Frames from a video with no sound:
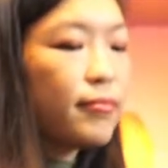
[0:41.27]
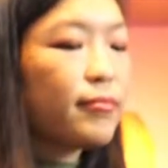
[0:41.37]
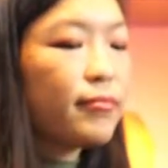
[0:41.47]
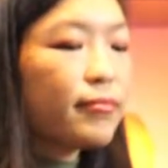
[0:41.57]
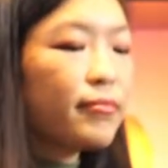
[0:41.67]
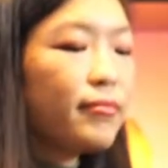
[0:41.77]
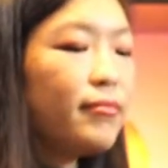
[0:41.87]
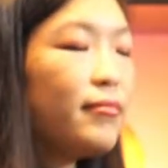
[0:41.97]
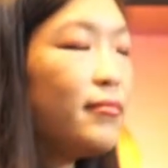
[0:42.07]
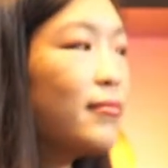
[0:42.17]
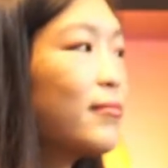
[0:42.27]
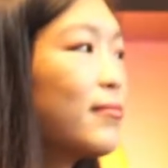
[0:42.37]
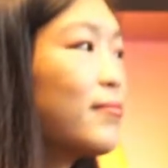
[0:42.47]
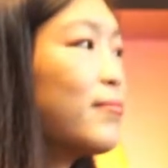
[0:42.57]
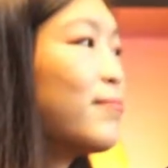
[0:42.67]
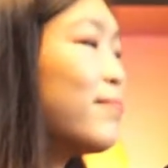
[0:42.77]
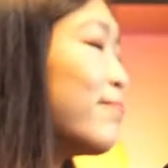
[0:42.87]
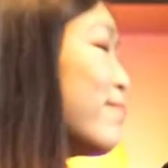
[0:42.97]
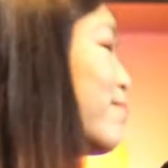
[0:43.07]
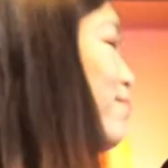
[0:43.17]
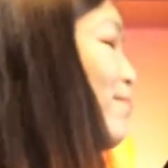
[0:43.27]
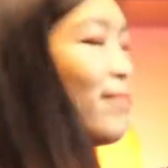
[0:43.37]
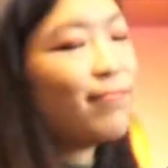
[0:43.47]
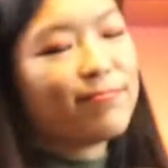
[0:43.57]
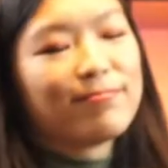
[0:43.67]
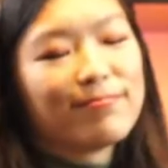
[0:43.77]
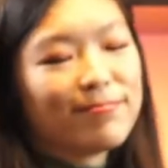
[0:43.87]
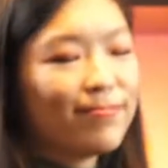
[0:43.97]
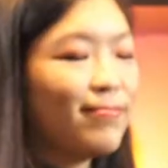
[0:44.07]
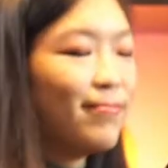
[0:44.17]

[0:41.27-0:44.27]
The person shown says nothing.